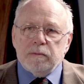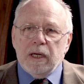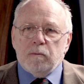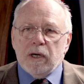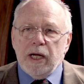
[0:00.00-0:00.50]

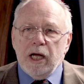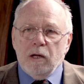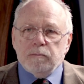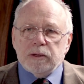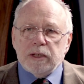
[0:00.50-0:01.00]
and want to
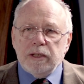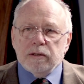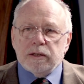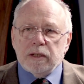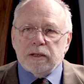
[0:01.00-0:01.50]
help senior
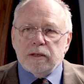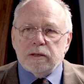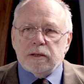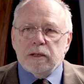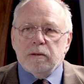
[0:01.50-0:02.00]
citizens
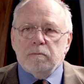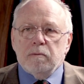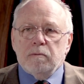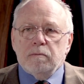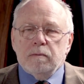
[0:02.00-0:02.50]
to
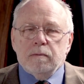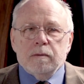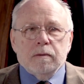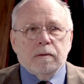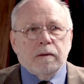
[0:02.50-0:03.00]

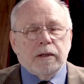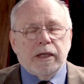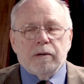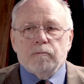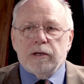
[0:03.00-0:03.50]

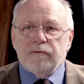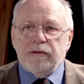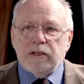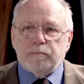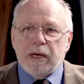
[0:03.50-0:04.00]
get rid of
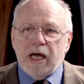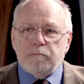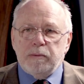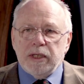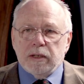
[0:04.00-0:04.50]
these bad
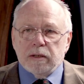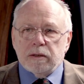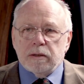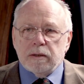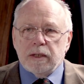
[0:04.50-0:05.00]

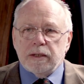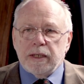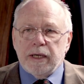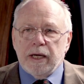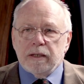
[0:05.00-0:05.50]
bills that they
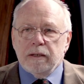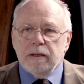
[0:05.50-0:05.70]
get,